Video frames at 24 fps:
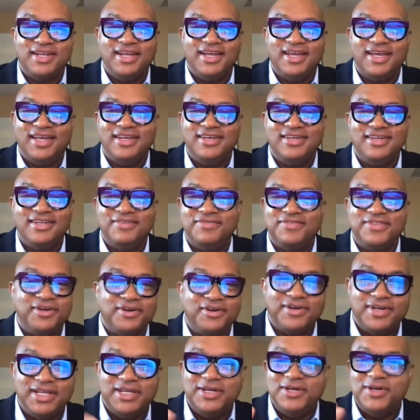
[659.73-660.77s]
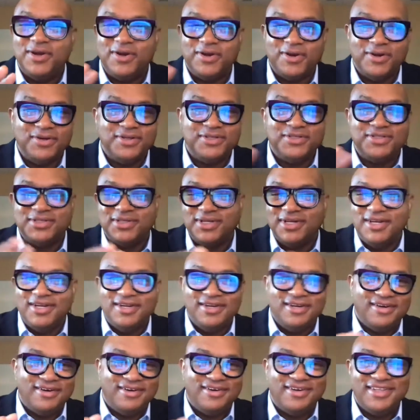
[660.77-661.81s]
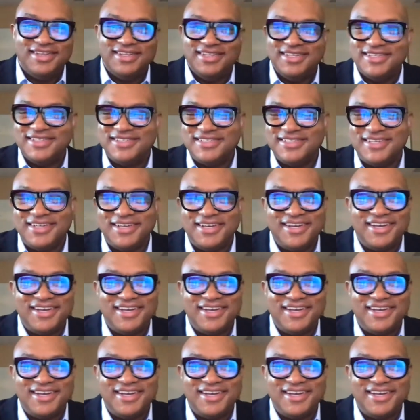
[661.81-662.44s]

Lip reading: and if there are nerds on this